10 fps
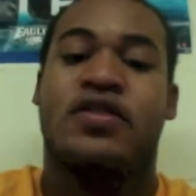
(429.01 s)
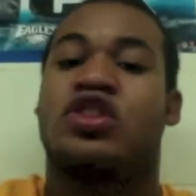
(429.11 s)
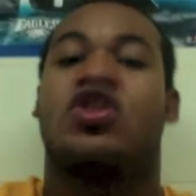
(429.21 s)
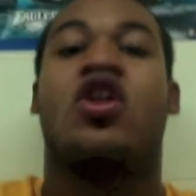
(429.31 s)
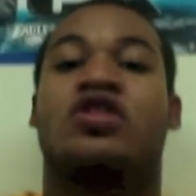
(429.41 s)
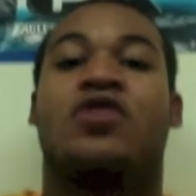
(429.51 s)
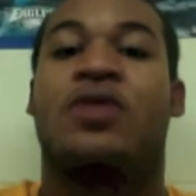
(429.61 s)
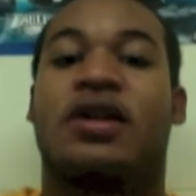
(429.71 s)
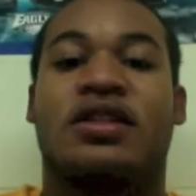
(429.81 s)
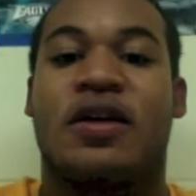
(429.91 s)
Just causing a
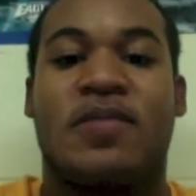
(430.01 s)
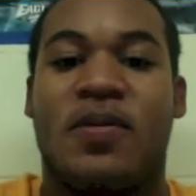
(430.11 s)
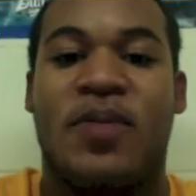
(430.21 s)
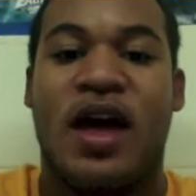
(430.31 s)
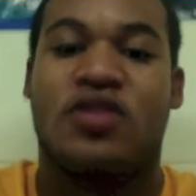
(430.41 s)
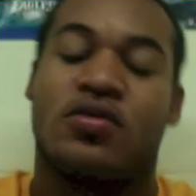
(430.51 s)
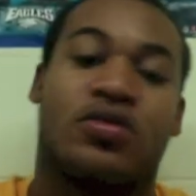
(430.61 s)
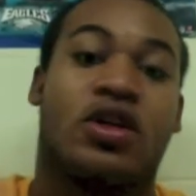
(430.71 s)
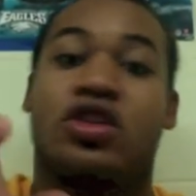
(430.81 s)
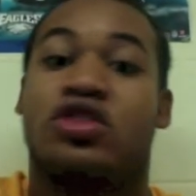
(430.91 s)
ruckus up in the bathroom.
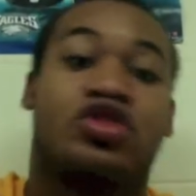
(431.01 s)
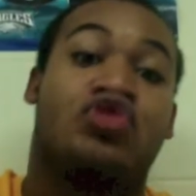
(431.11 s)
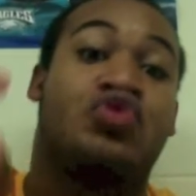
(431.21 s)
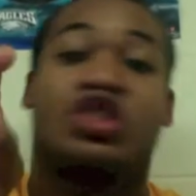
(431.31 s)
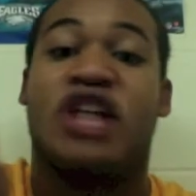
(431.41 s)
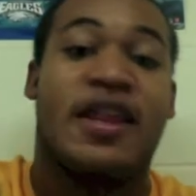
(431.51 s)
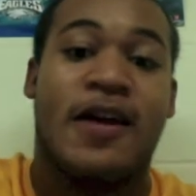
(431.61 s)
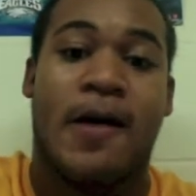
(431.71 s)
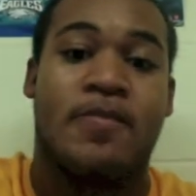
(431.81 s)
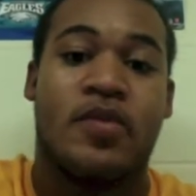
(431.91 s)
Girl, you shut
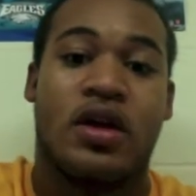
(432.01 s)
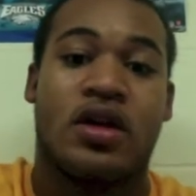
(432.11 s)
up.